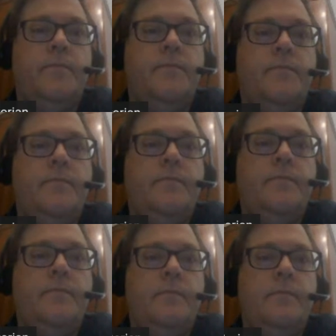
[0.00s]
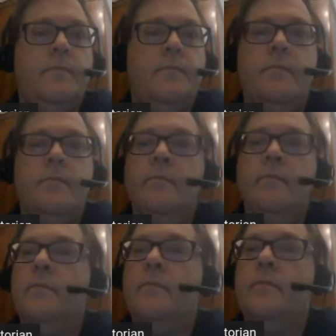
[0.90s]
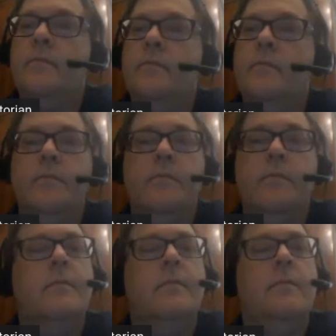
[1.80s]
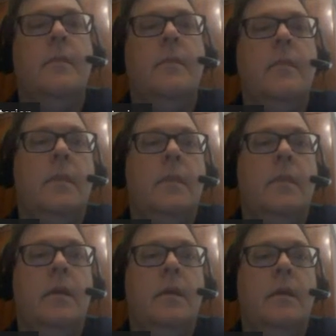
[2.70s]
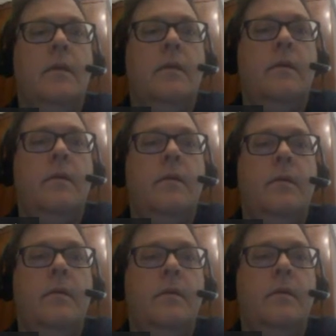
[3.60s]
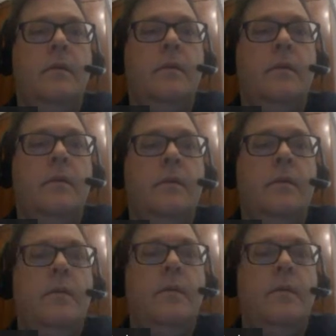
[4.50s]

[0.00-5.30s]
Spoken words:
(not speaking)